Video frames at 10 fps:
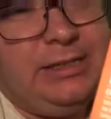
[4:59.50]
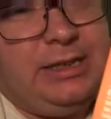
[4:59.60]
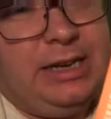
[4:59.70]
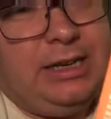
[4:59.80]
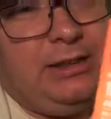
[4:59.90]

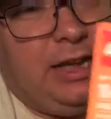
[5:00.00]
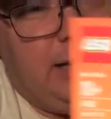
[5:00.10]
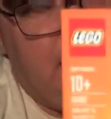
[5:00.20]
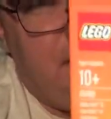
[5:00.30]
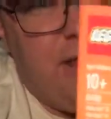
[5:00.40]
a
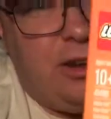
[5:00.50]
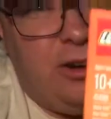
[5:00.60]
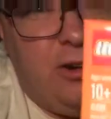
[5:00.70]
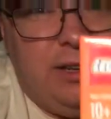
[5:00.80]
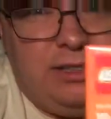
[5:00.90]
lot
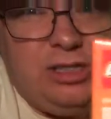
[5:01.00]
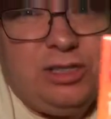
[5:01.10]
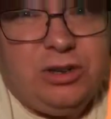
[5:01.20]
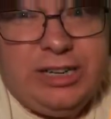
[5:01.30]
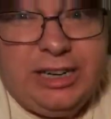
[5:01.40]
thicker and
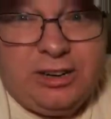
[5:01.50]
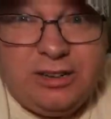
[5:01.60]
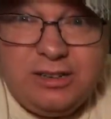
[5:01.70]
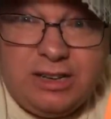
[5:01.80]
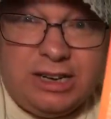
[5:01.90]

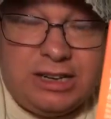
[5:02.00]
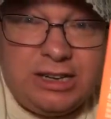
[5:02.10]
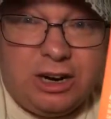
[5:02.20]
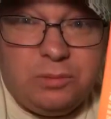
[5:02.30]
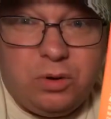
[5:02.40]
sturdier
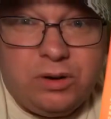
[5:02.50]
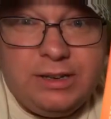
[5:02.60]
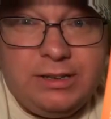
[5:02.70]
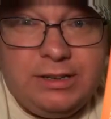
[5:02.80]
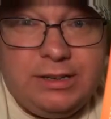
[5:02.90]

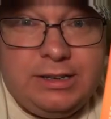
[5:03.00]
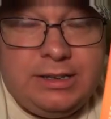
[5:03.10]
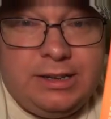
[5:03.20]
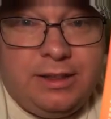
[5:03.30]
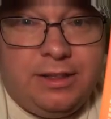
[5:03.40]
cardboard
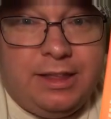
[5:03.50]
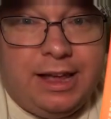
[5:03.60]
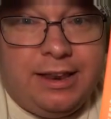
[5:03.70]
than